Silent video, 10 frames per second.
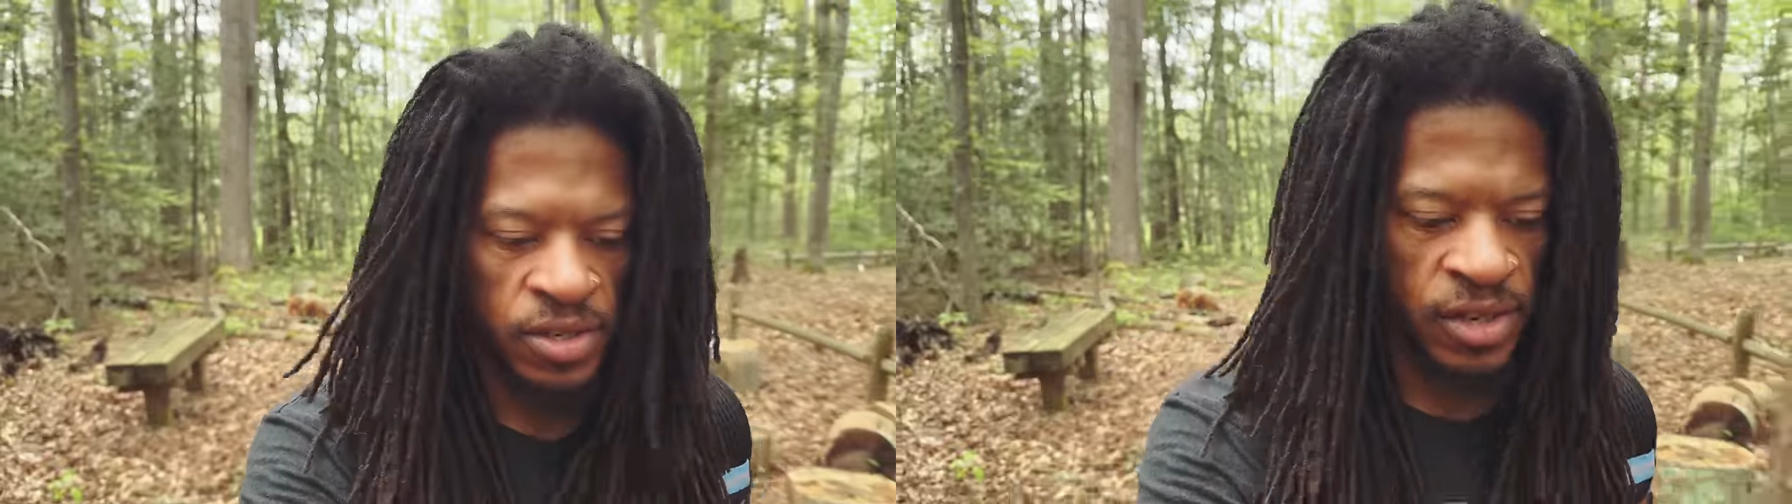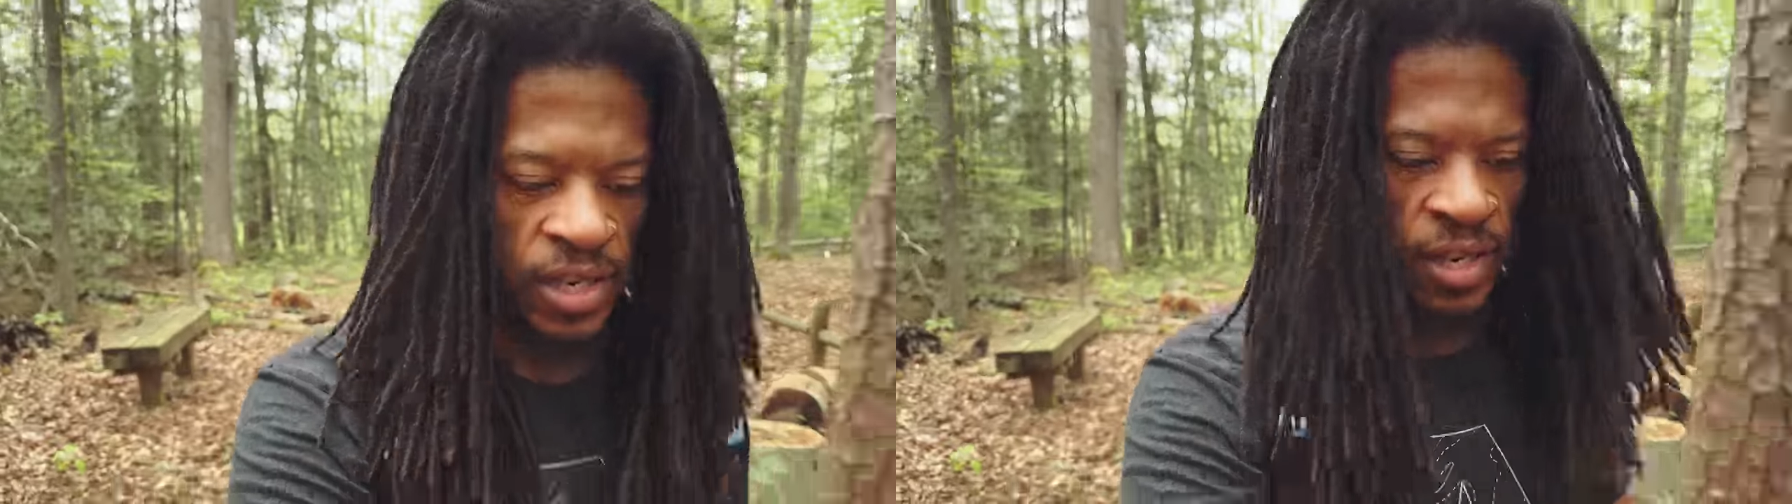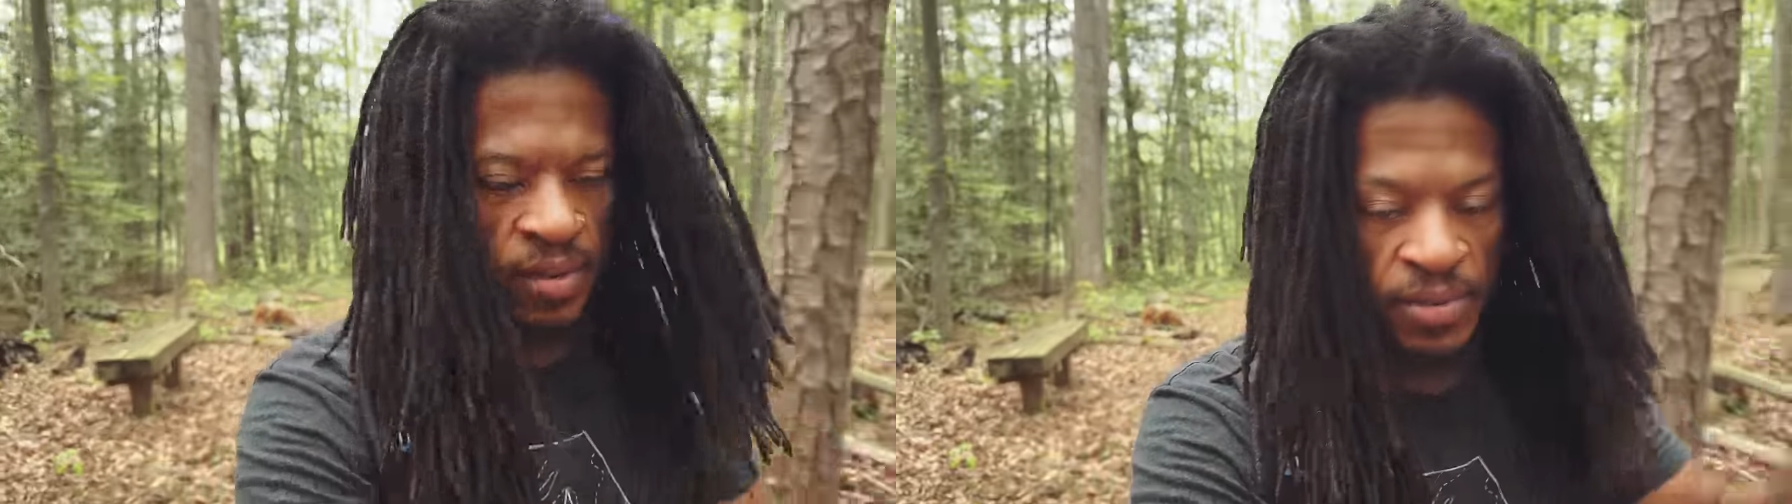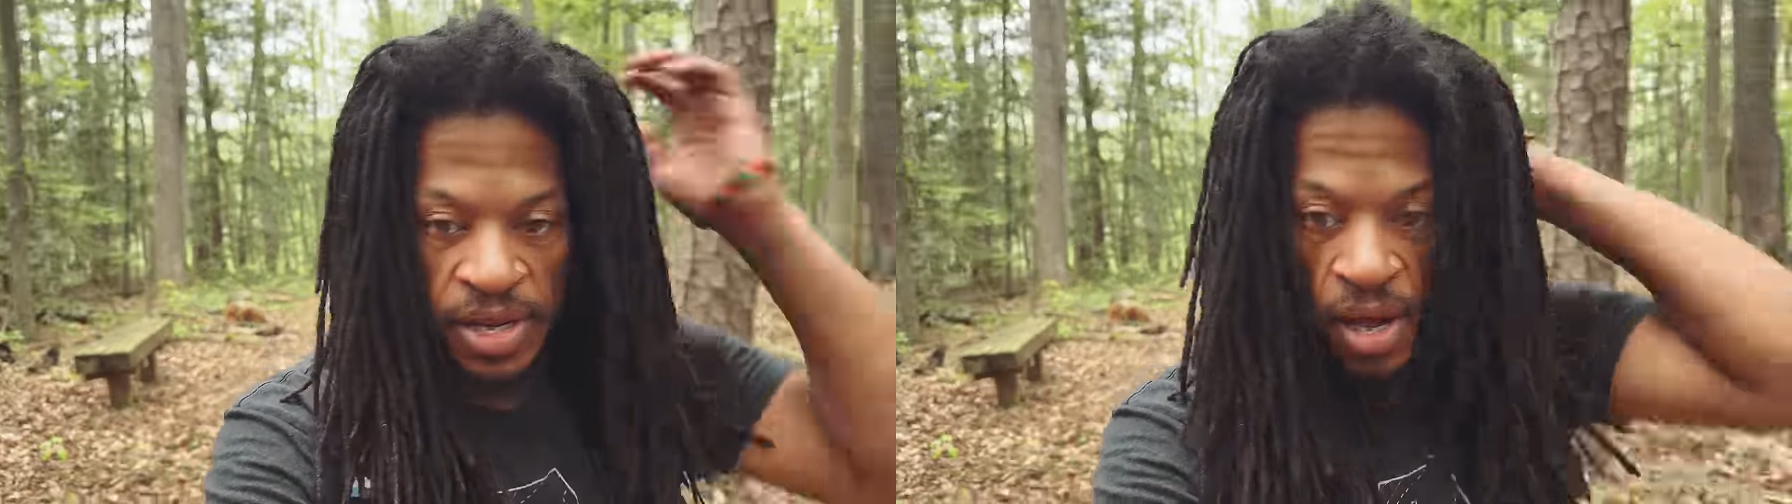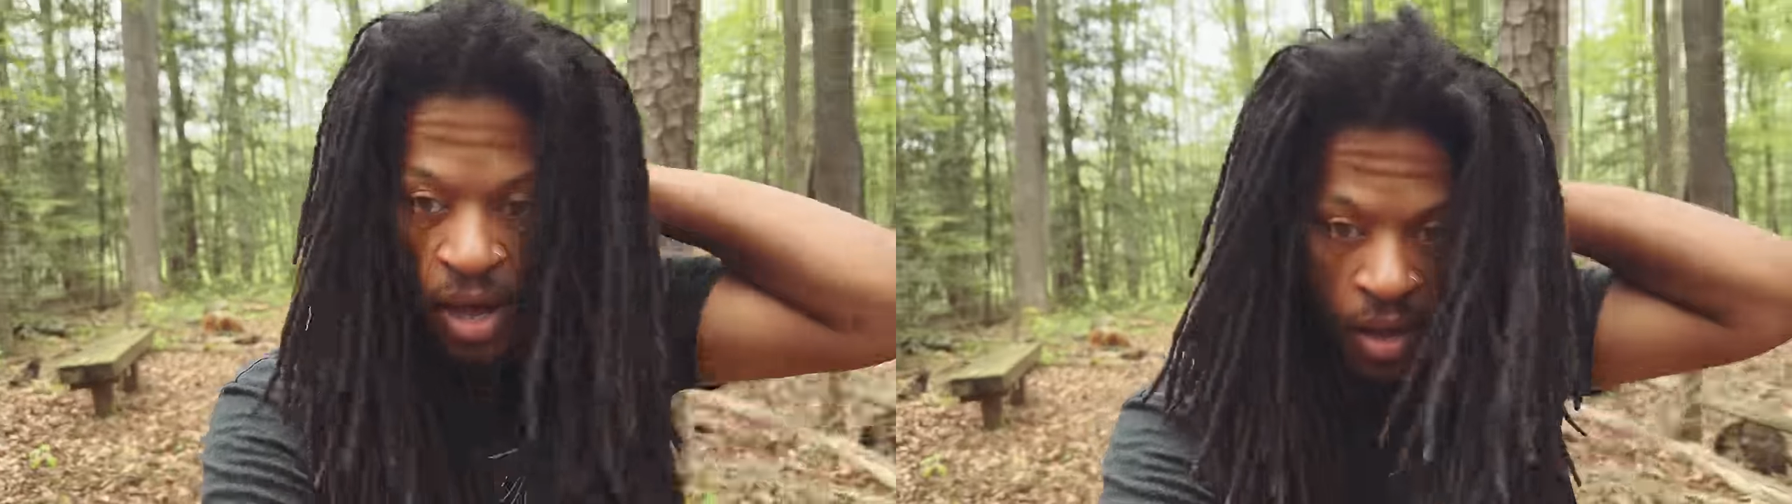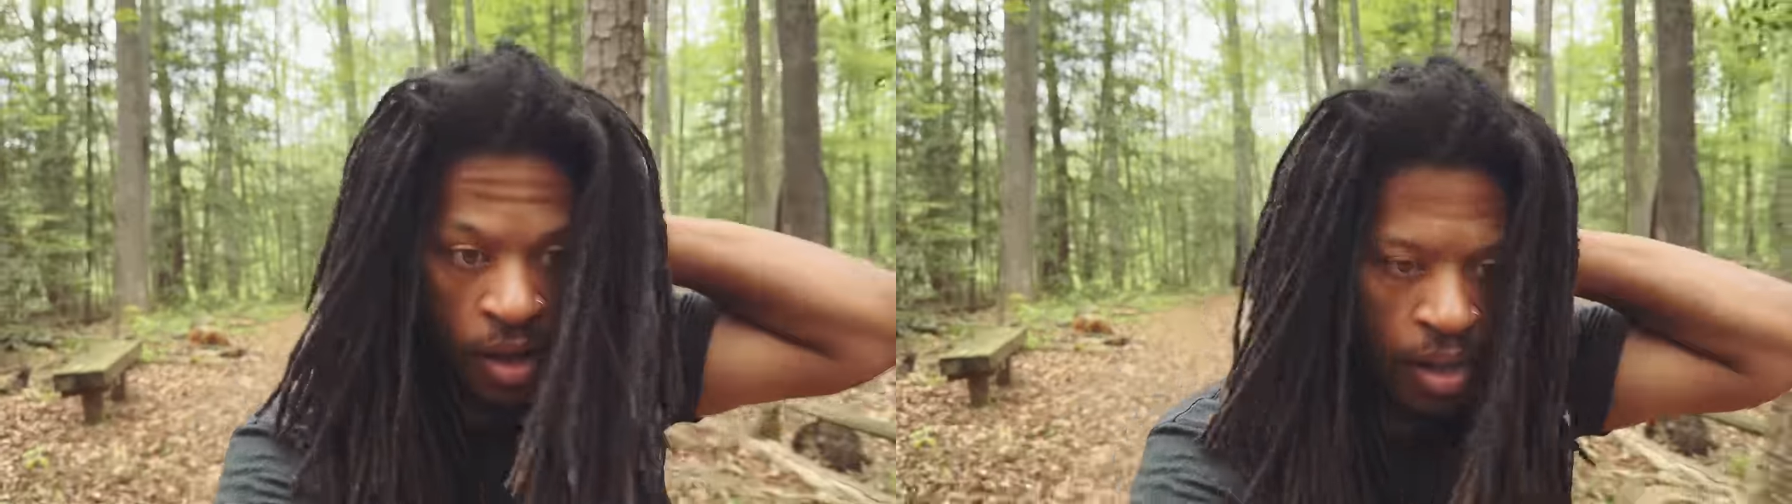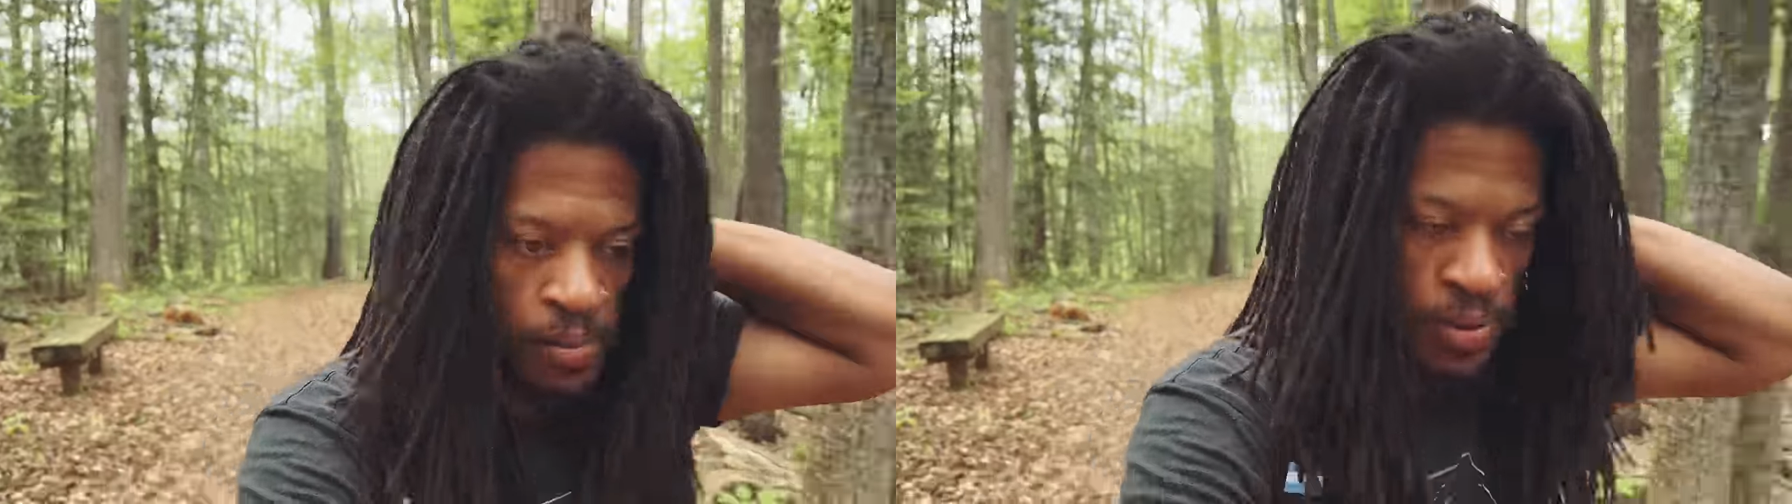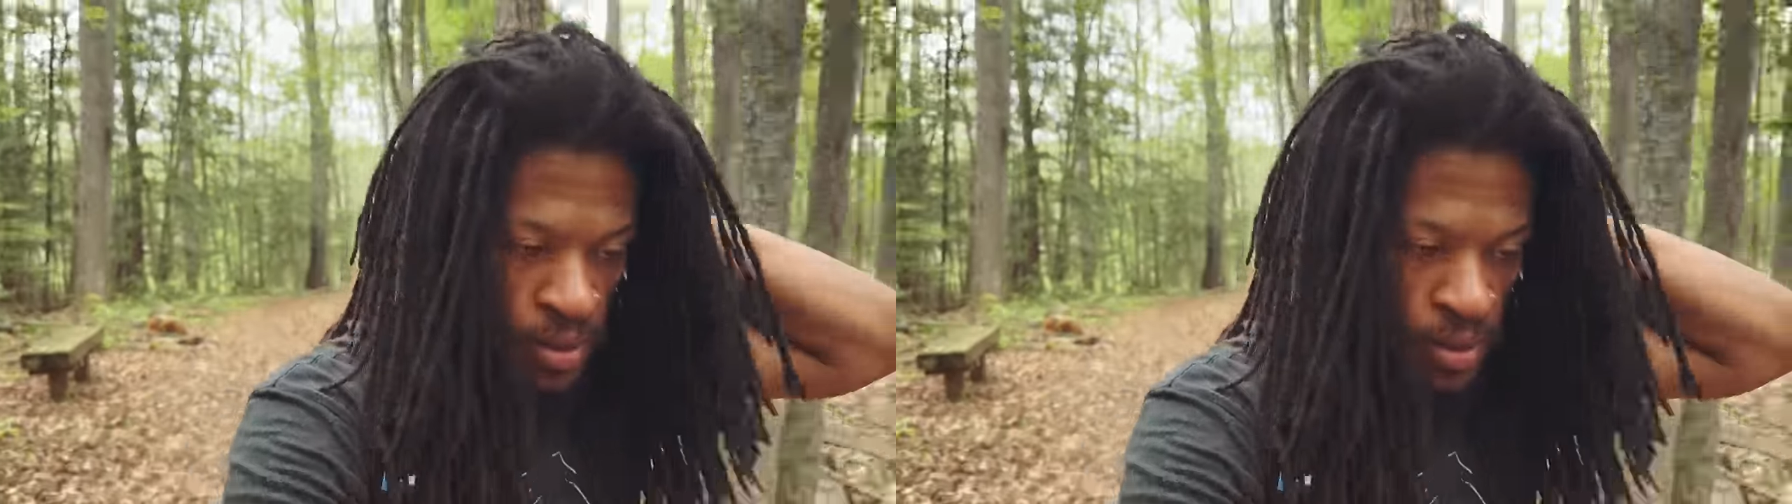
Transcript: are eating me up.